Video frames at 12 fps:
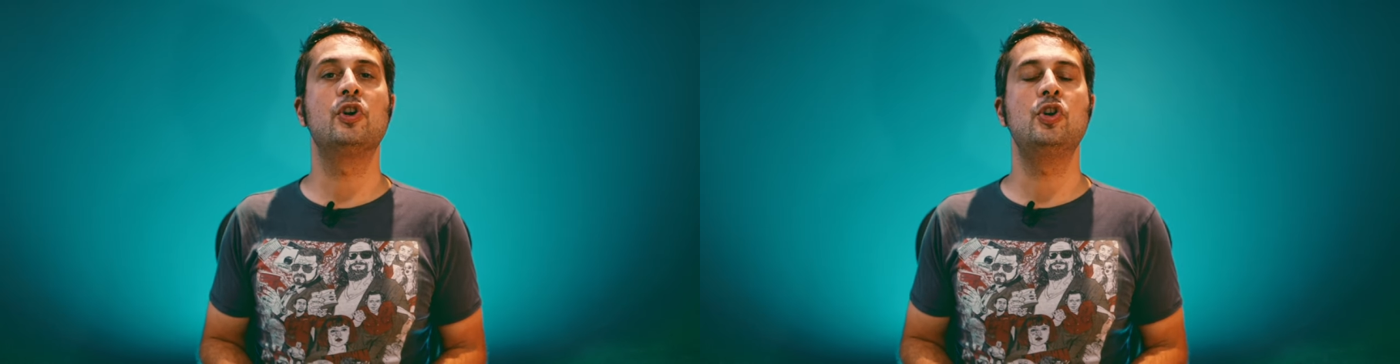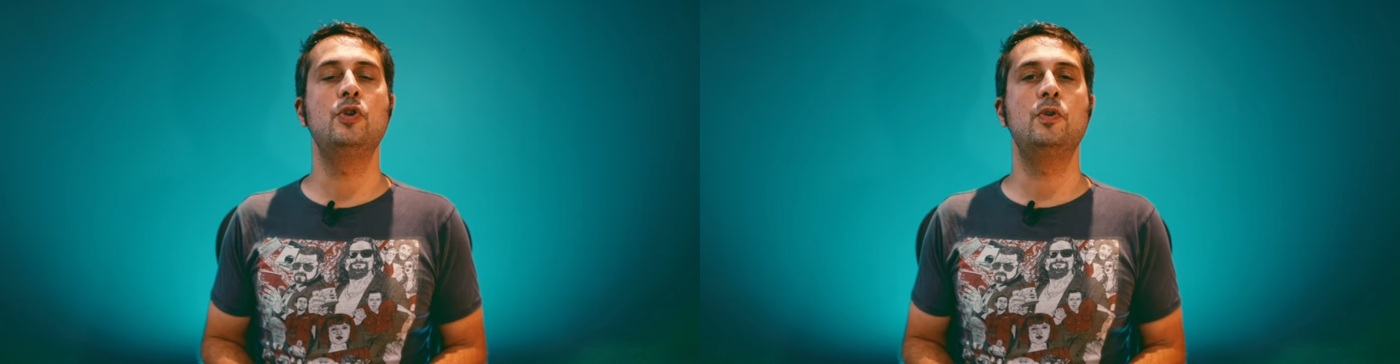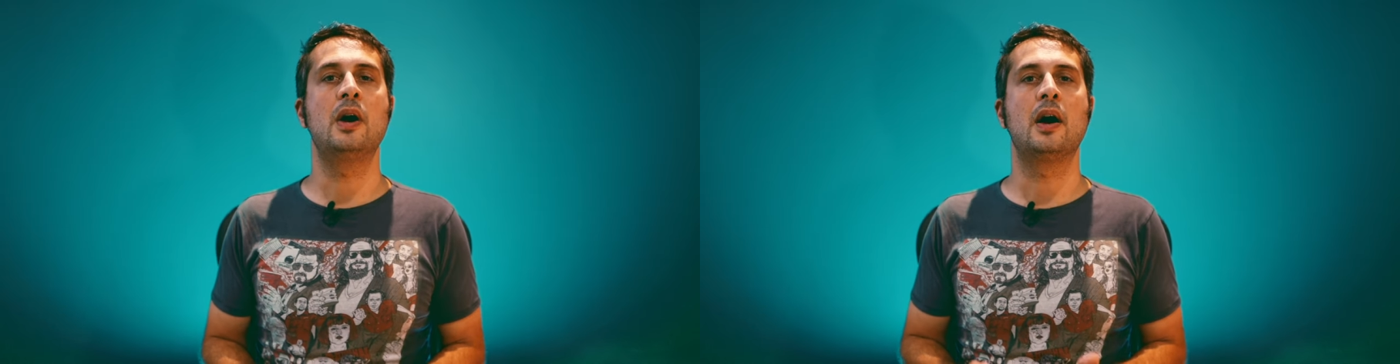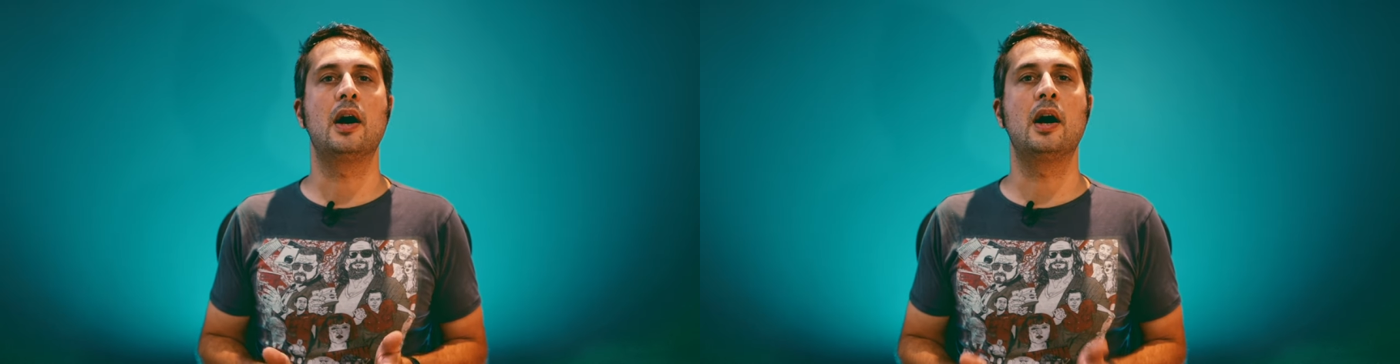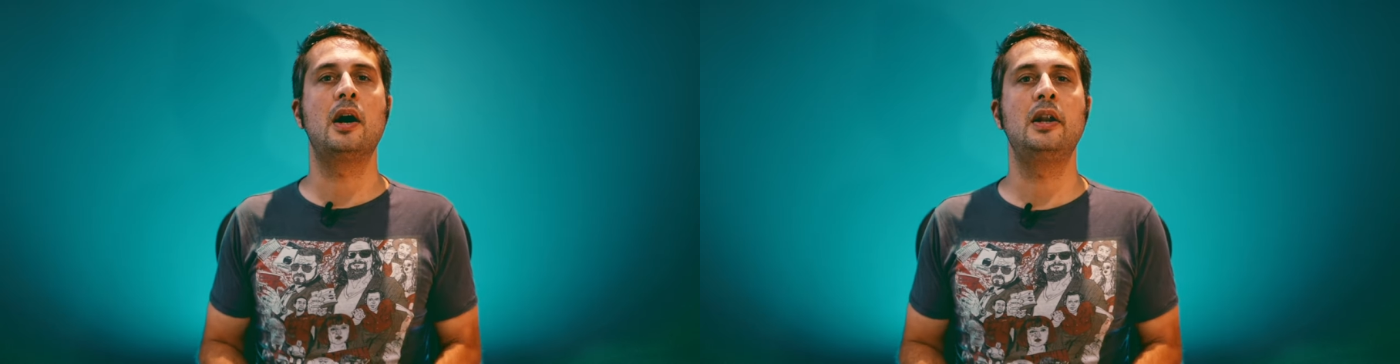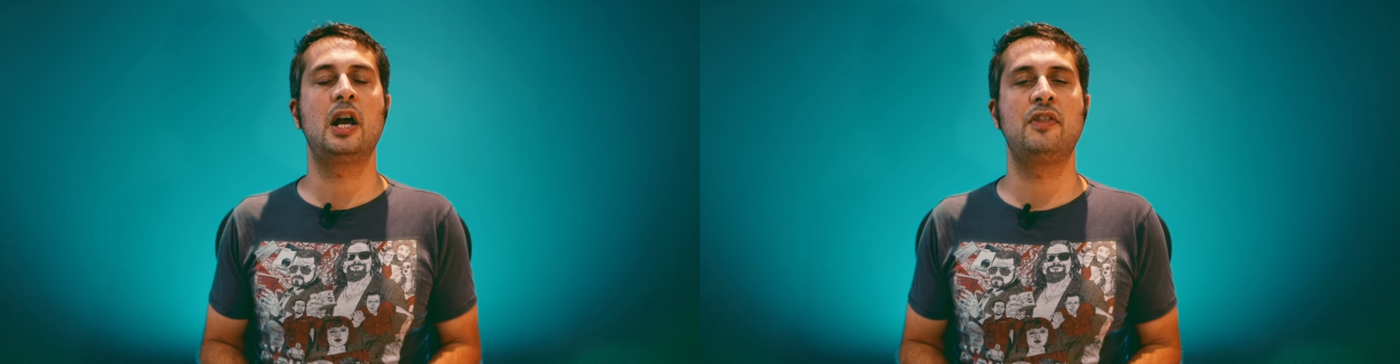who
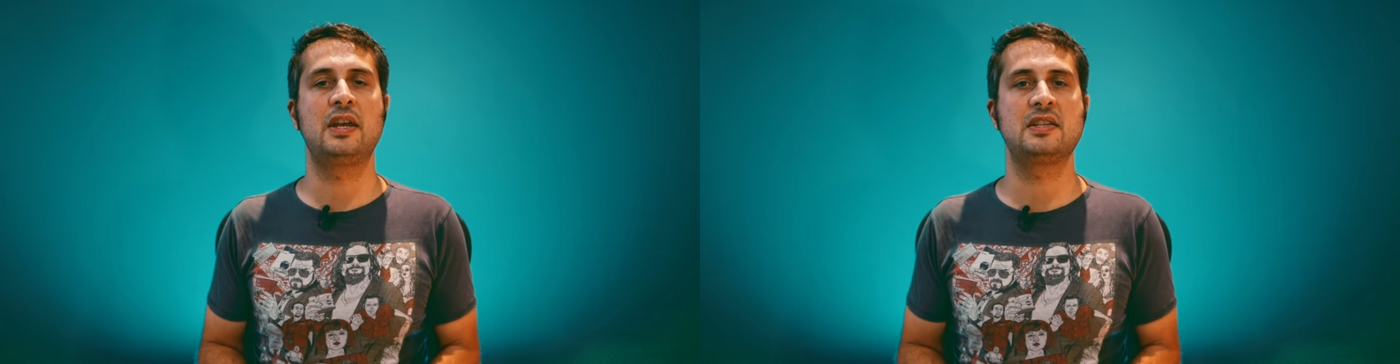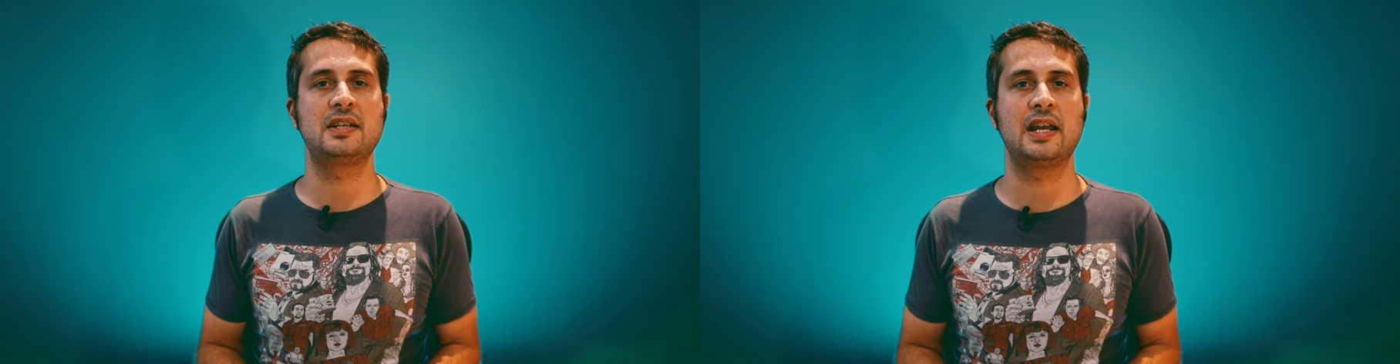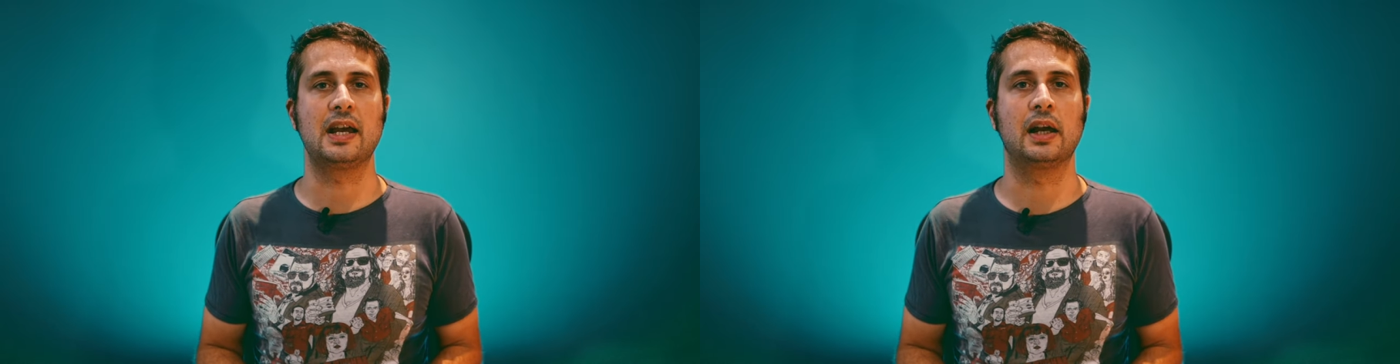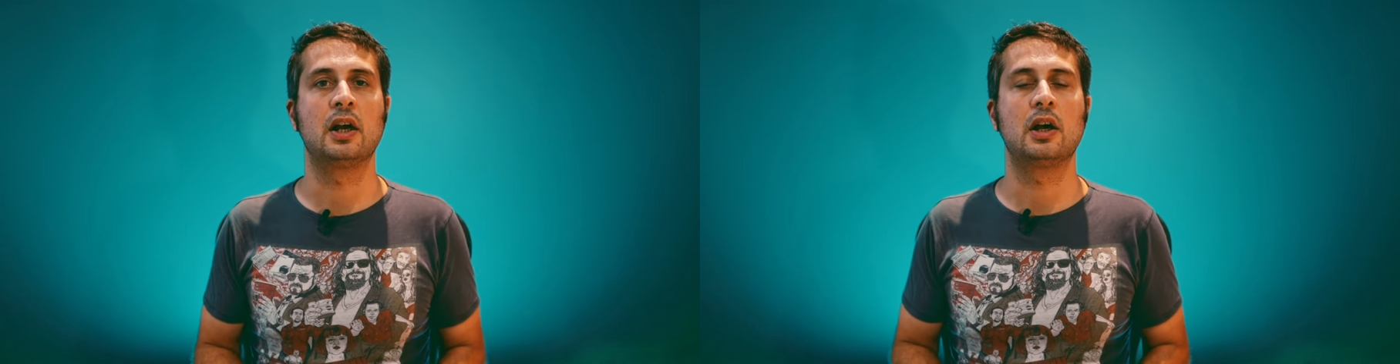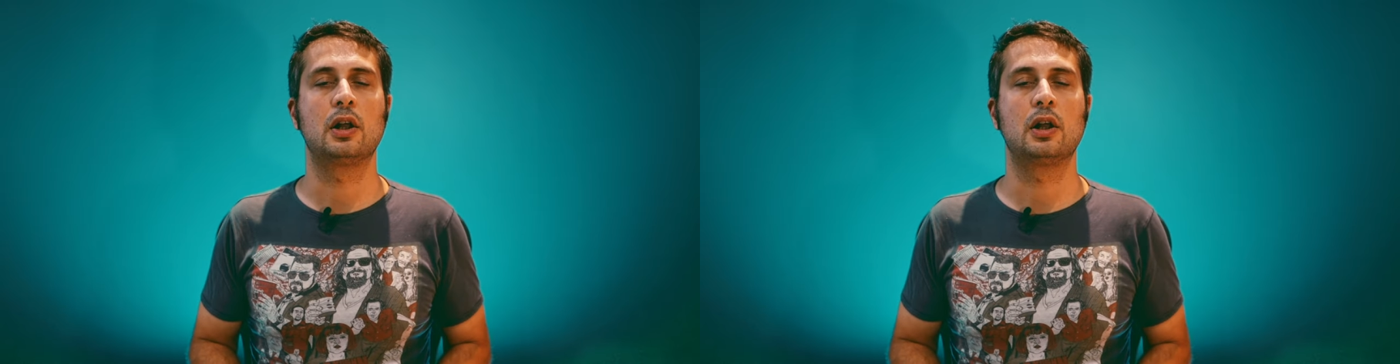earlier this year